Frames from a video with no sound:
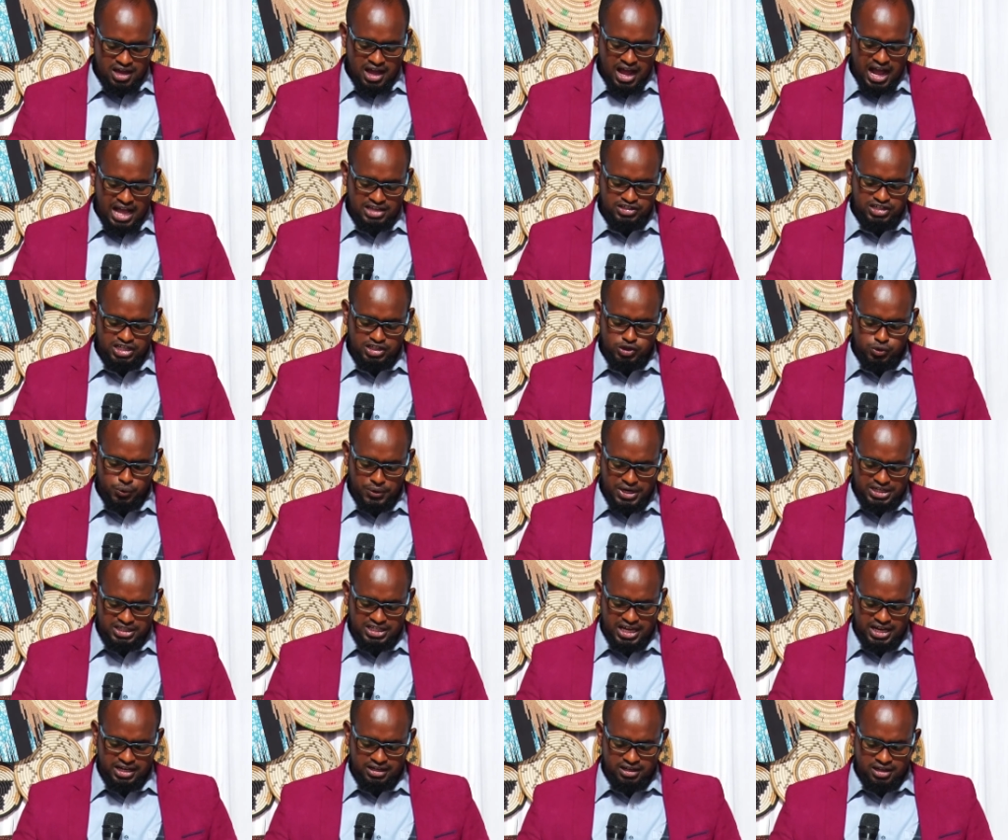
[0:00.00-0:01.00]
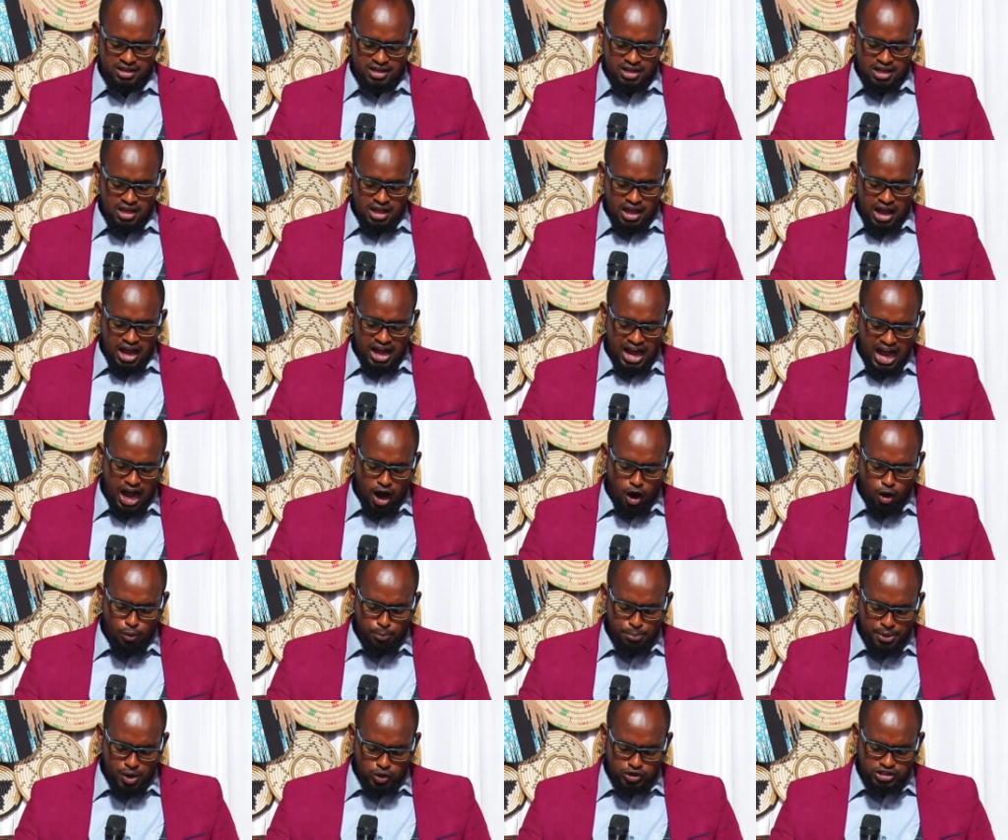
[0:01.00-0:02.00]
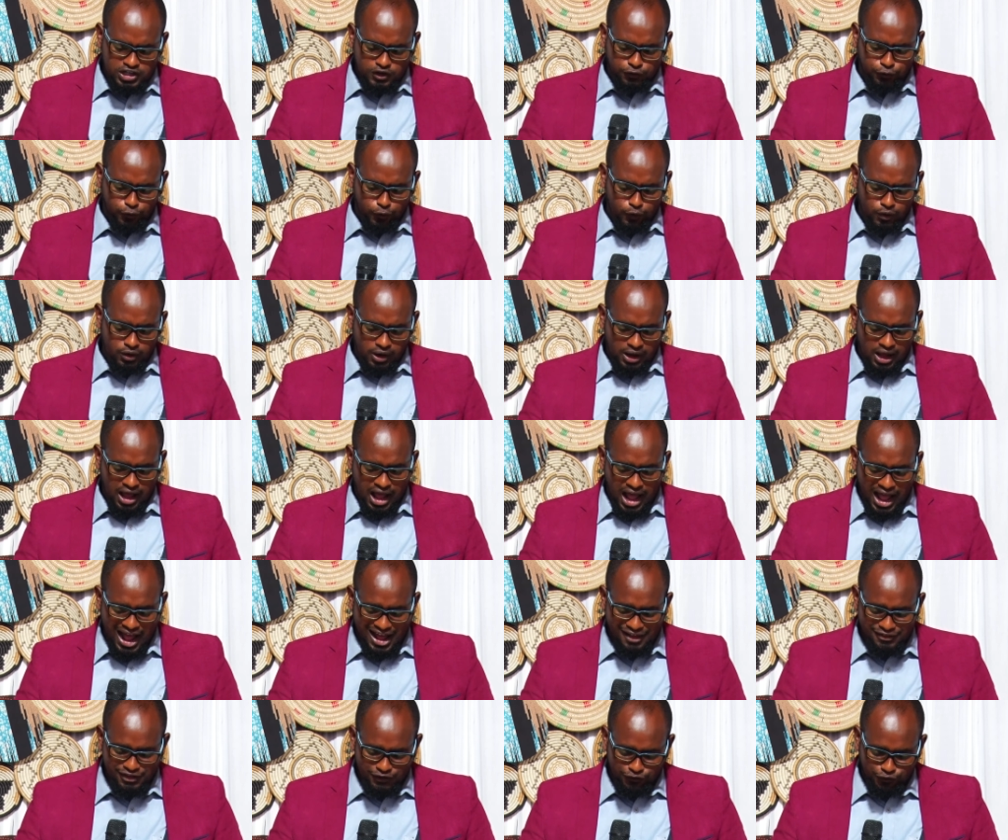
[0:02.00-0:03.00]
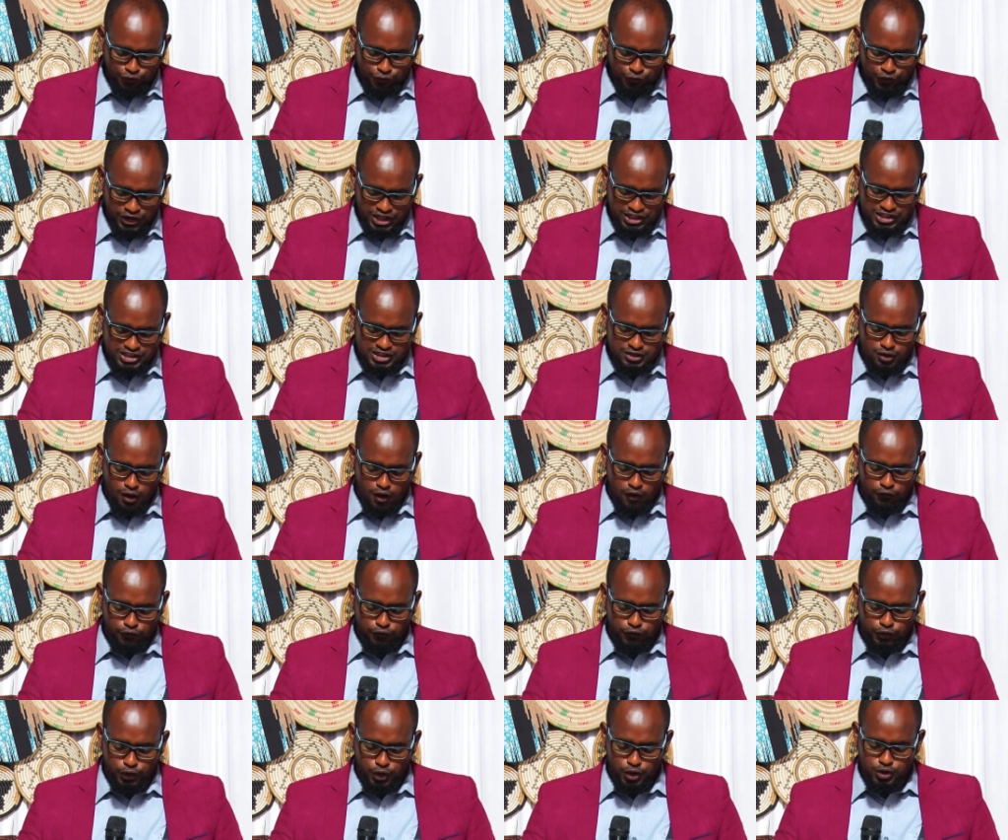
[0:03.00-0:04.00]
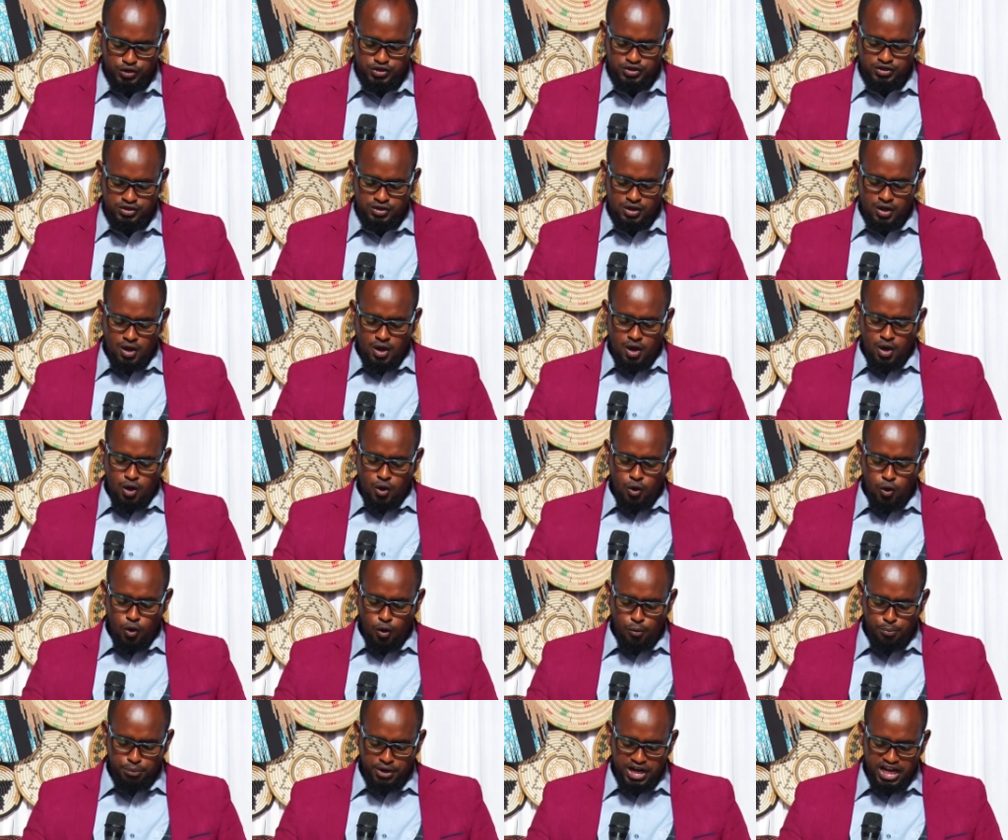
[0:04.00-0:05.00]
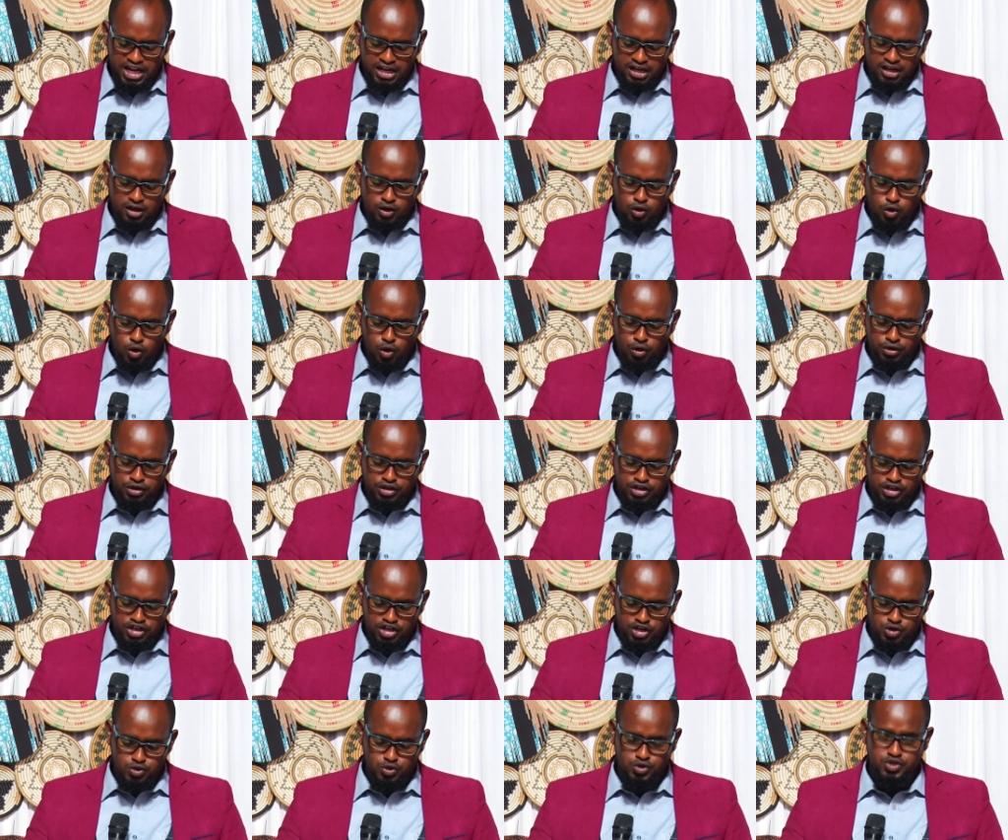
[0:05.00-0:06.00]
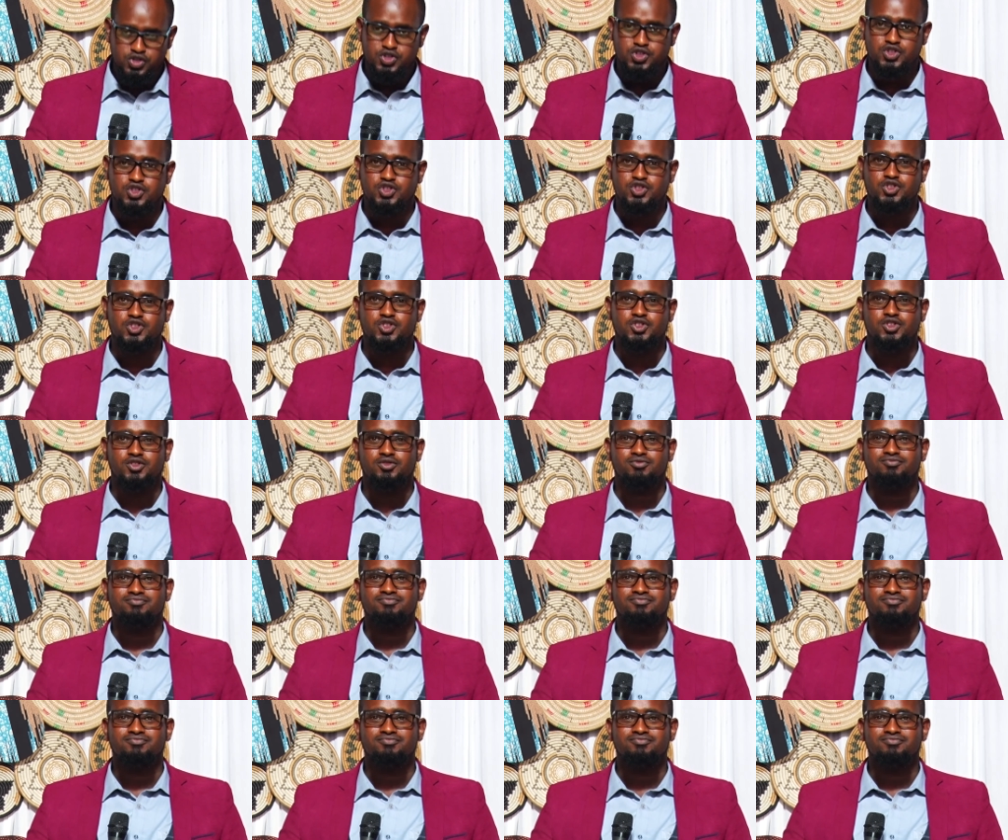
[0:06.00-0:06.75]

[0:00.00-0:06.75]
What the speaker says: As it's written, how beautiful are the feet of those who bring good news.